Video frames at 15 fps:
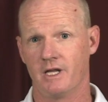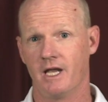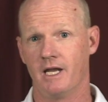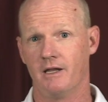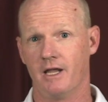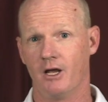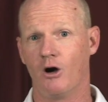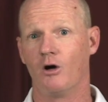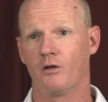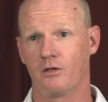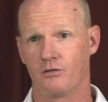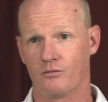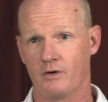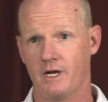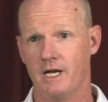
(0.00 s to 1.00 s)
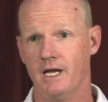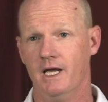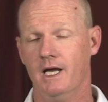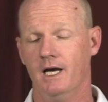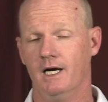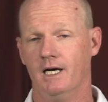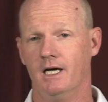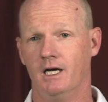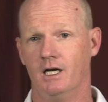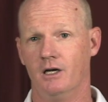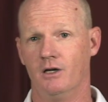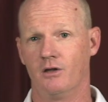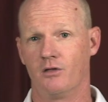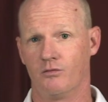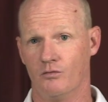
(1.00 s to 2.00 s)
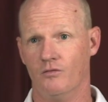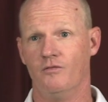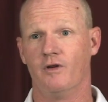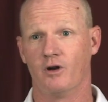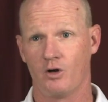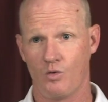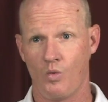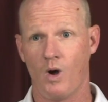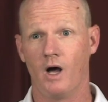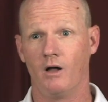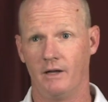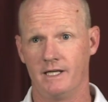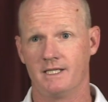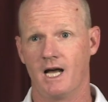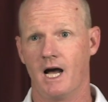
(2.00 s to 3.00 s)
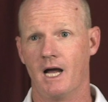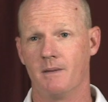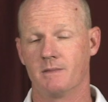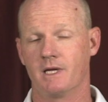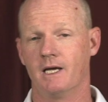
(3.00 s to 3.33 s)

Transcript: They, they all three uh, threw very well at times.